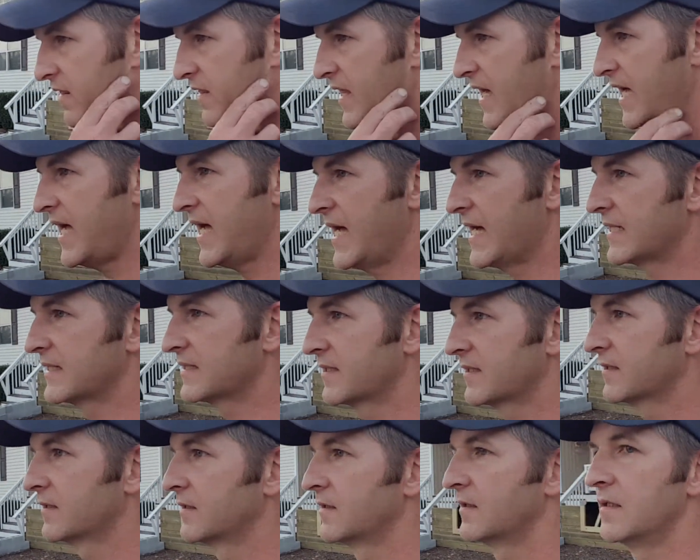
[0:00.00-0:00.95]
that
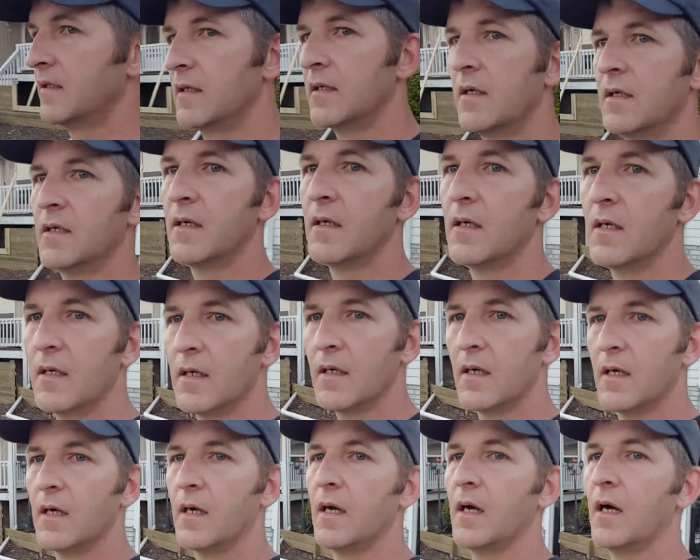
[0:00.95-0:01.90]

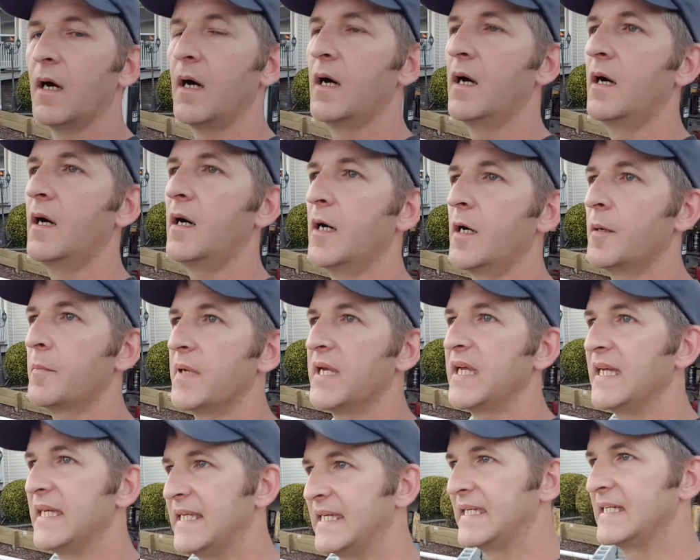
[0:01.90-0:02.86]

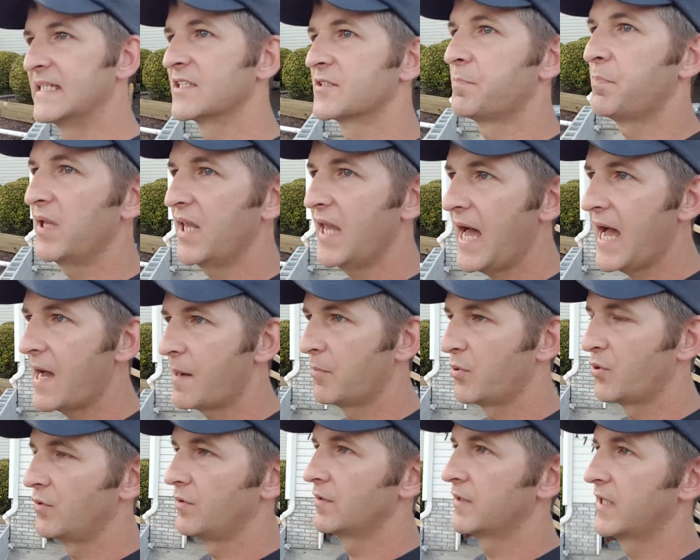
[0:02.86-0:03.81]
it is
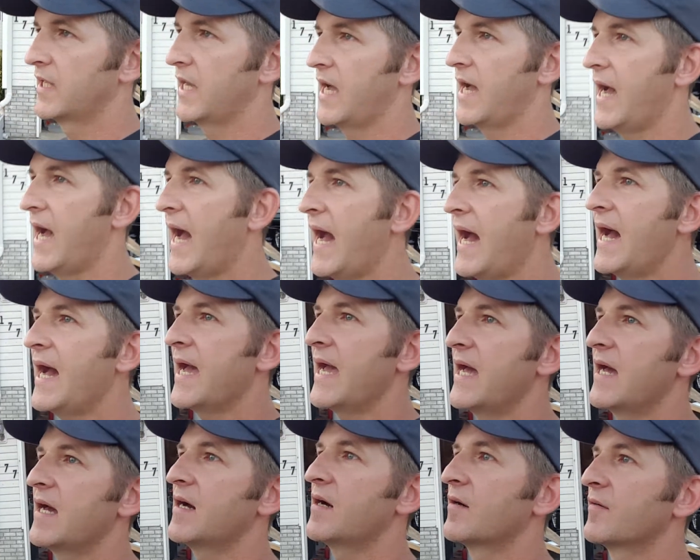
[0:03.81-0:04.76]
pliable. Now, I
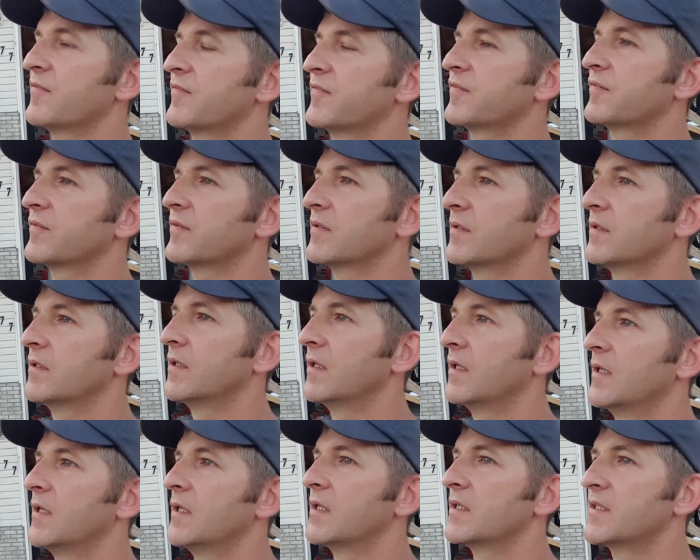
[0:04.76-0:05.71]
have
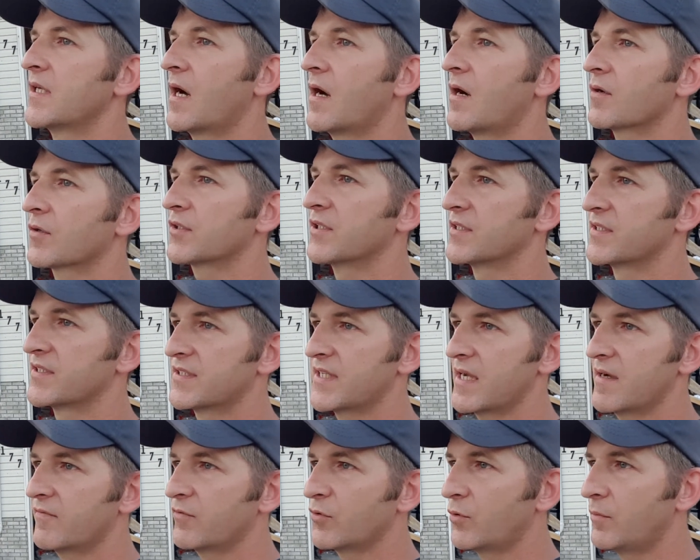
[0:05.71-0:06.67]
talked to
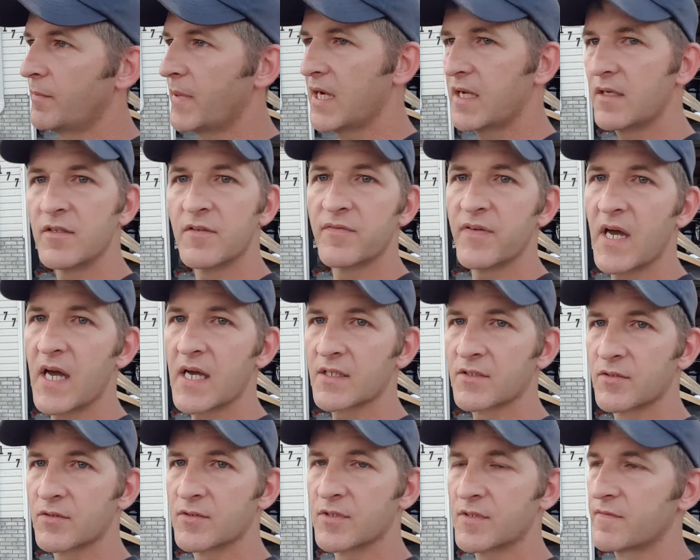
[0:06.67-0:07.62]
several
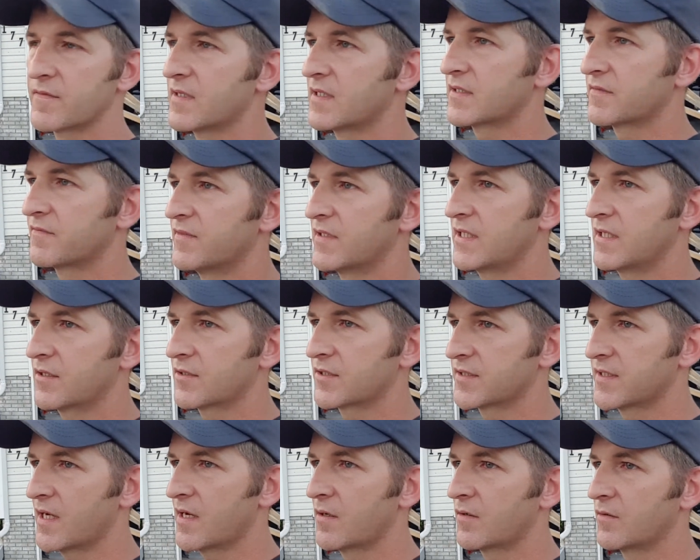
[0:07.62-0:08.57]
manufacturers of this veneer
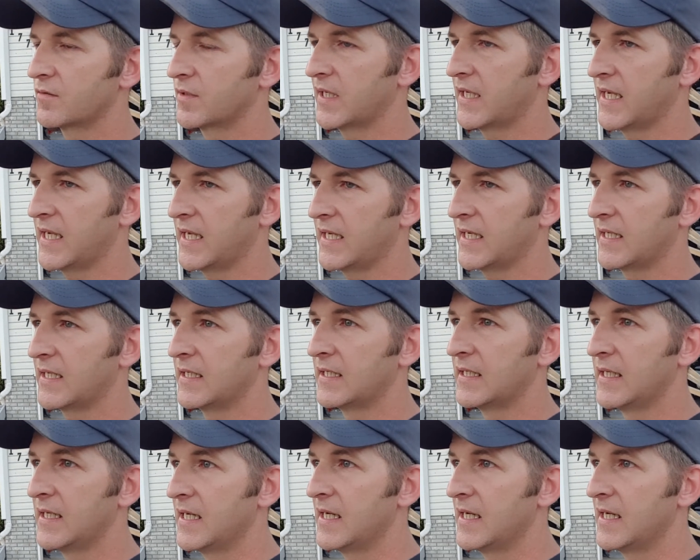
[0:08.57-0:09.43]
stone, and